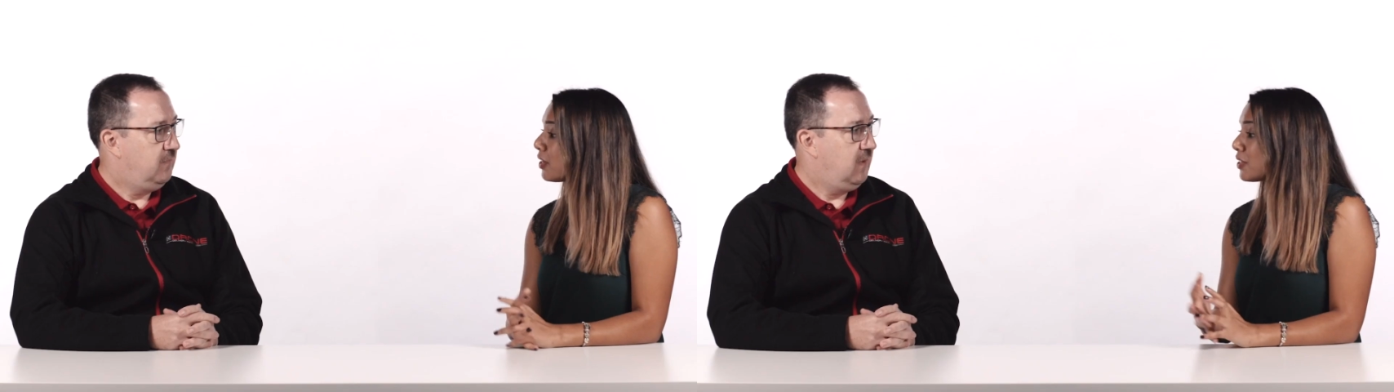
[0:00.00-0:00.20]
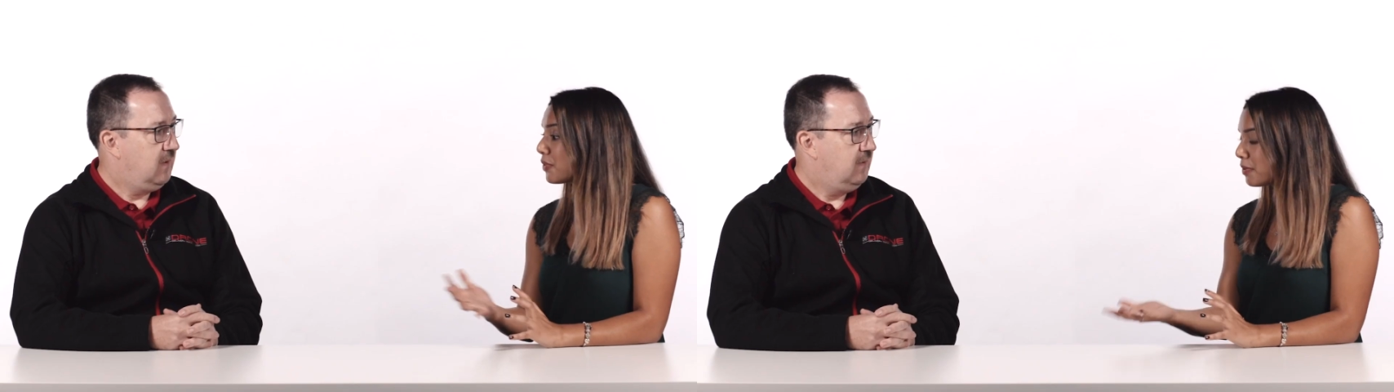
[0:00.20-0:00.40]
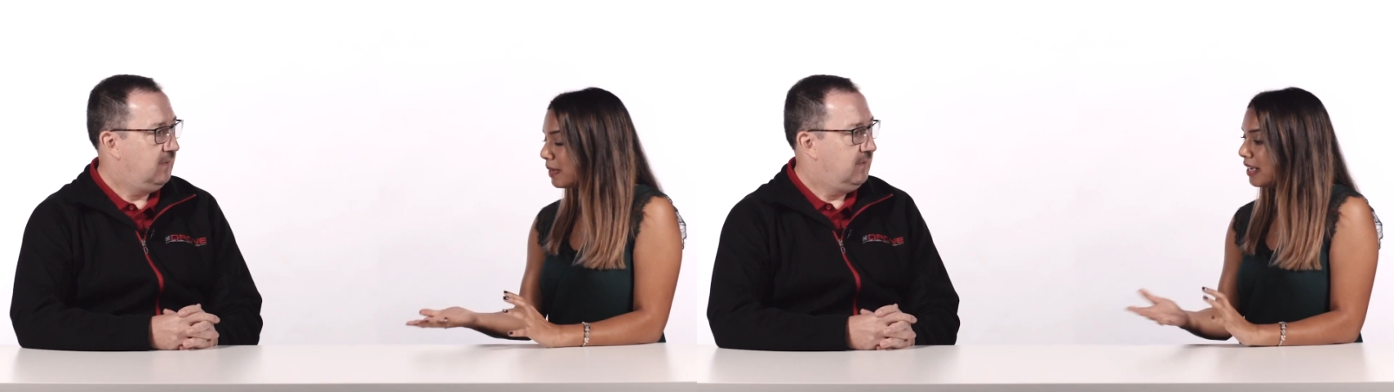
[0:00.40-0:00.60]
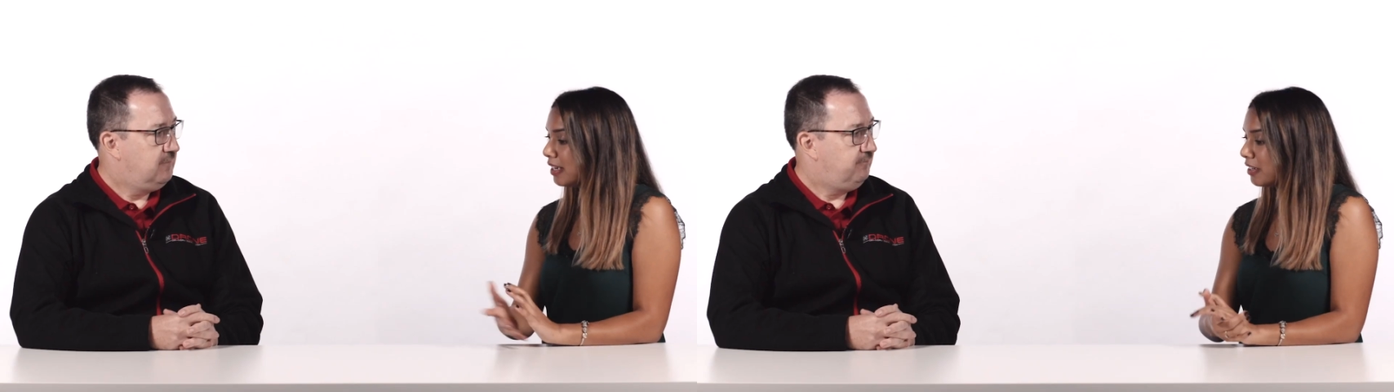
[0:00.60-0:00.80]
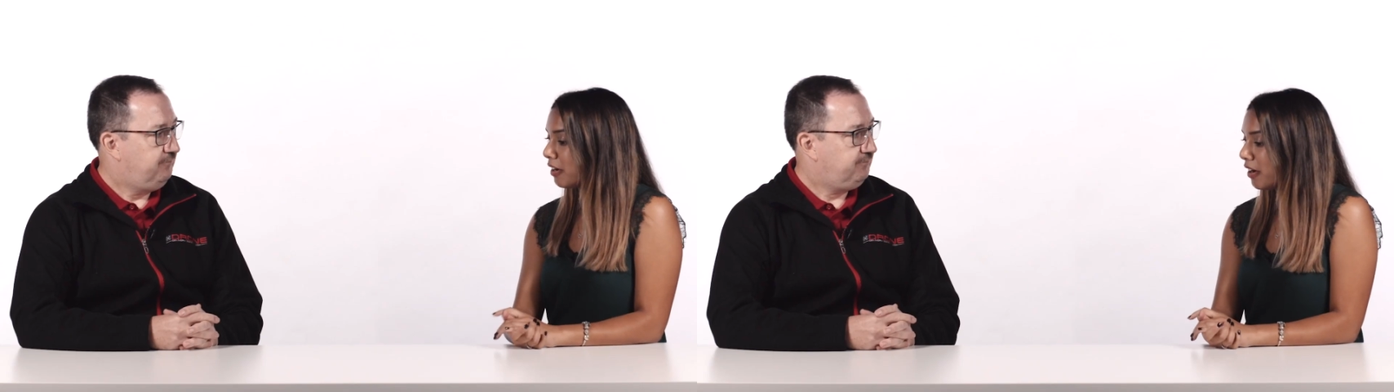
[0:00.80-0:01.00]
Speaker 1: So speaking
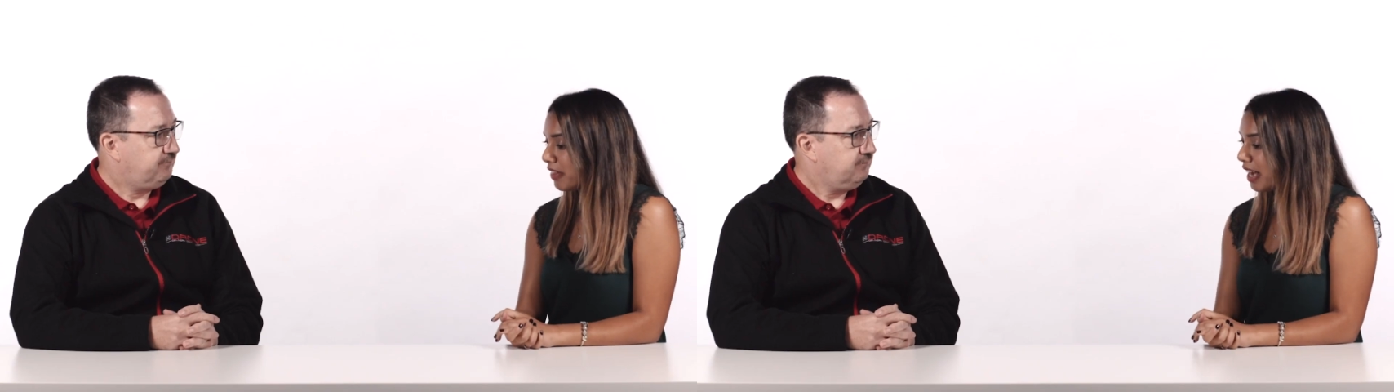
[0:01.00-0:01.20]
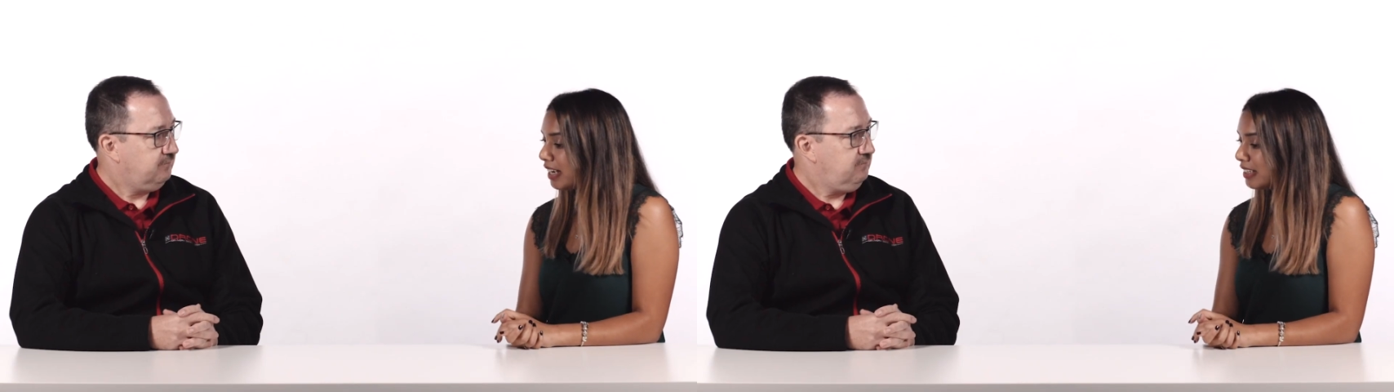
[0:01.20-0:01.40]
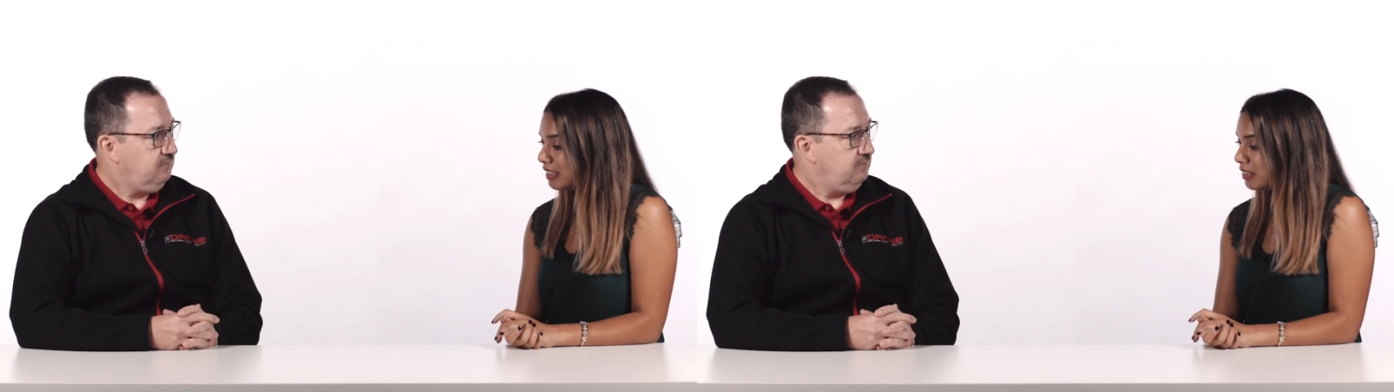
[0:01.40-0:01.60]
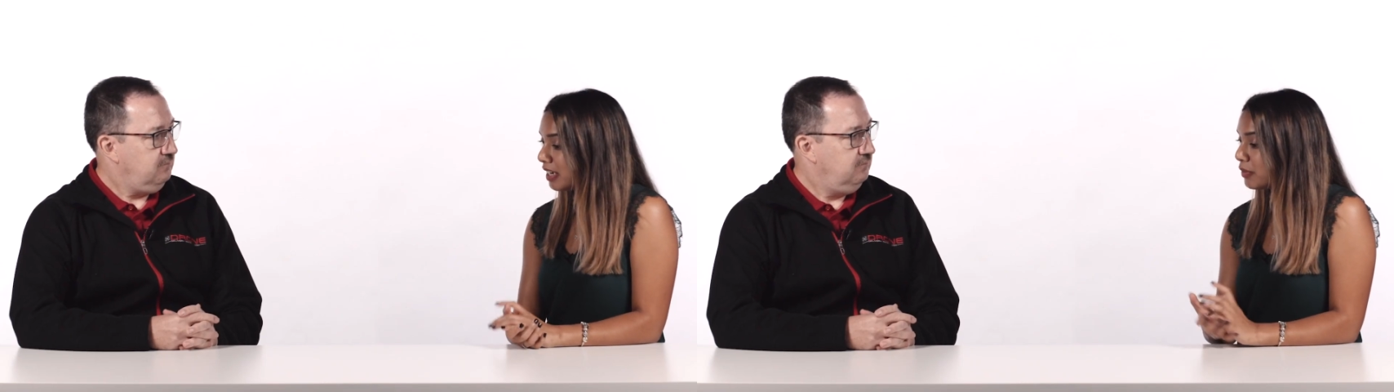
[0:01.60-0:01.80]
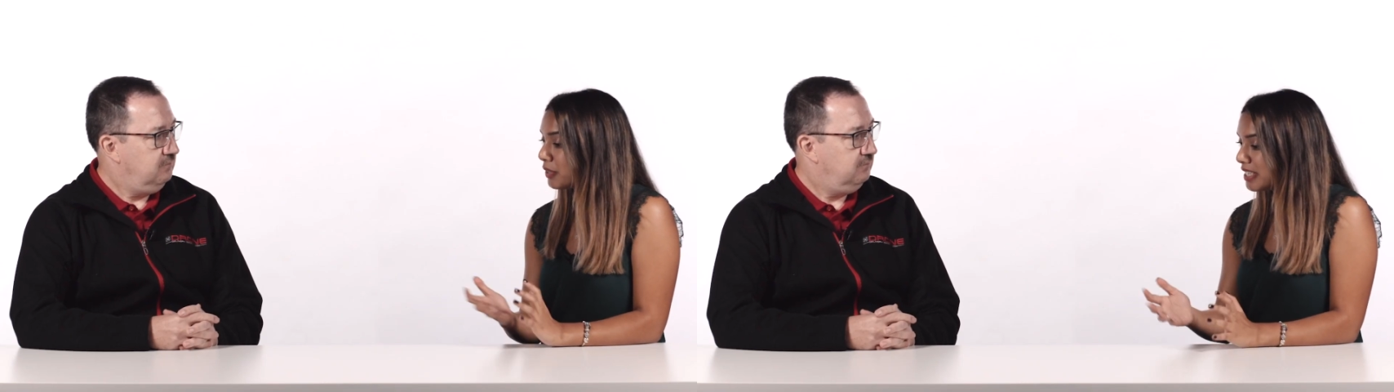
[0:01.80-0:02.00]
on that, in, in,
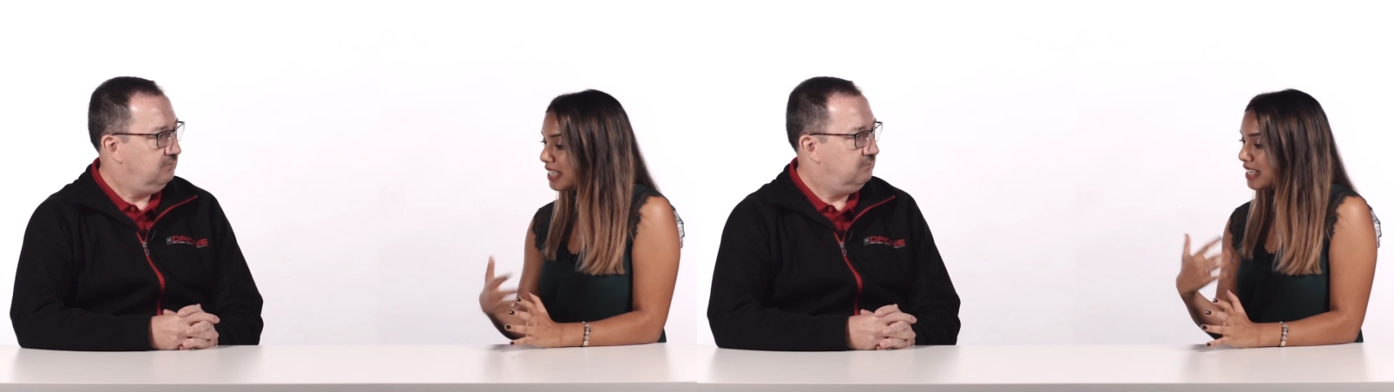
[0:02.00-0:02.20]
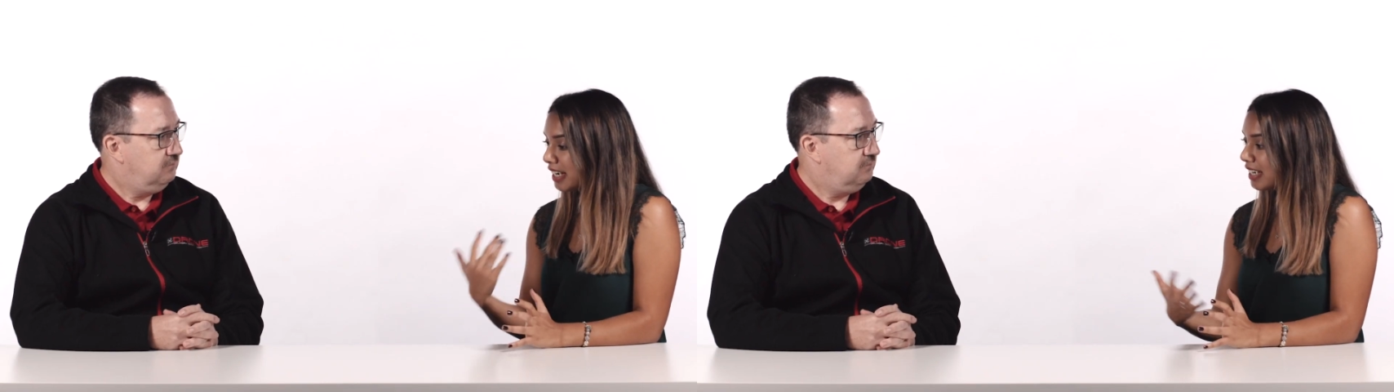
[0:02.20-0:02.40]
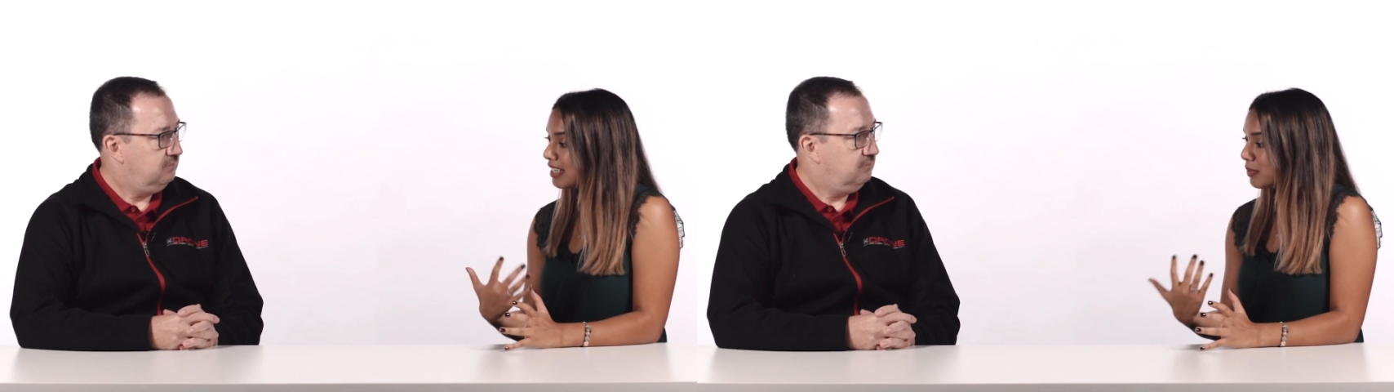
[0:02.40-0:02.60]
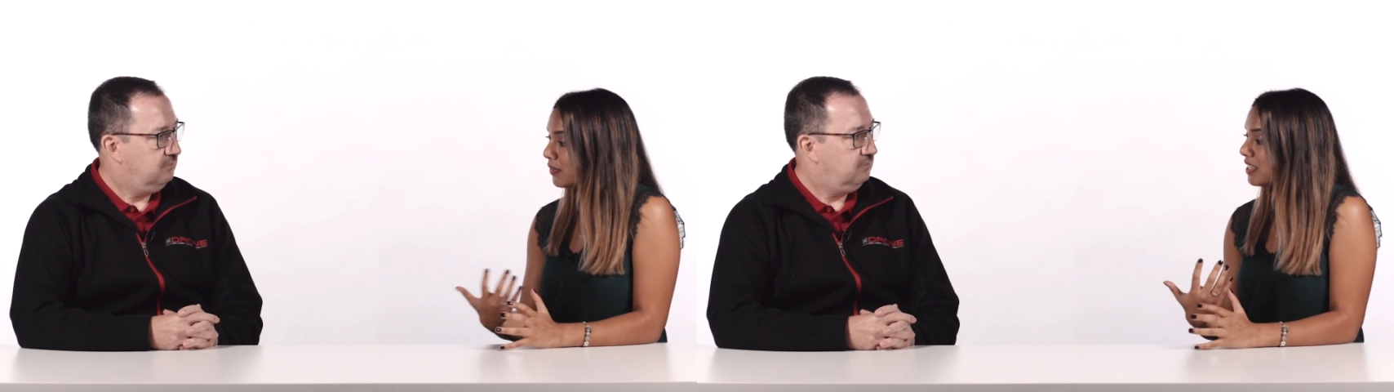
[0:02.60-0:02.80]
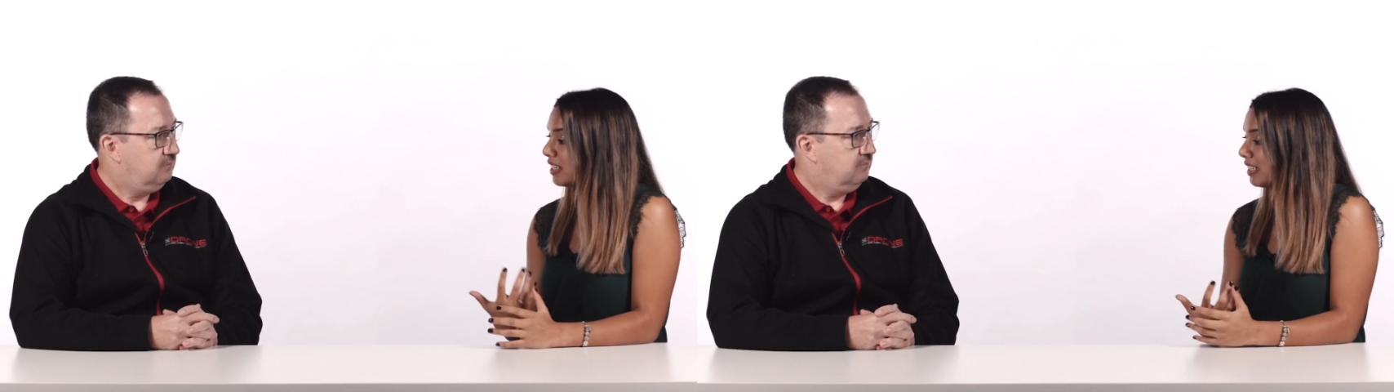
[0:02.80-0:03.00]
recent decades, we've
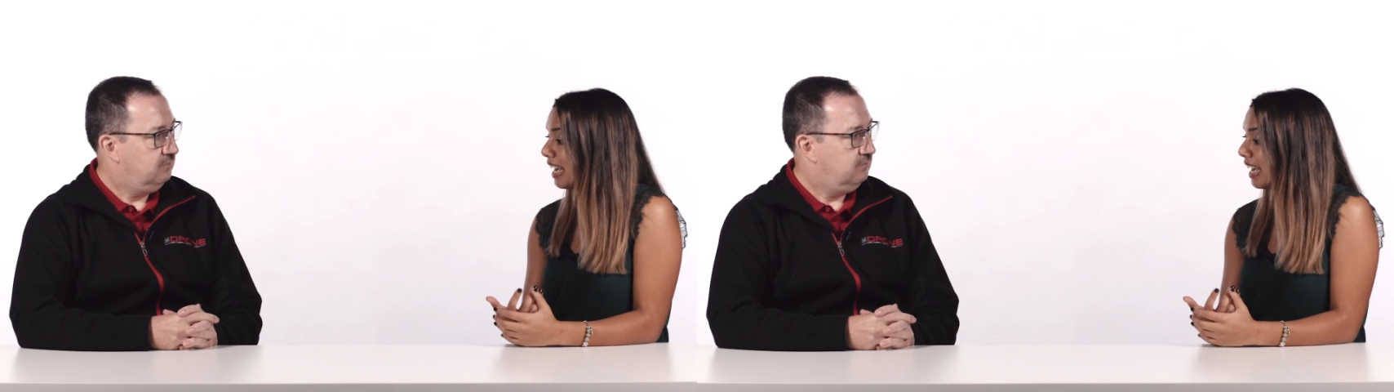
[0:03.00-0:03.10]
seen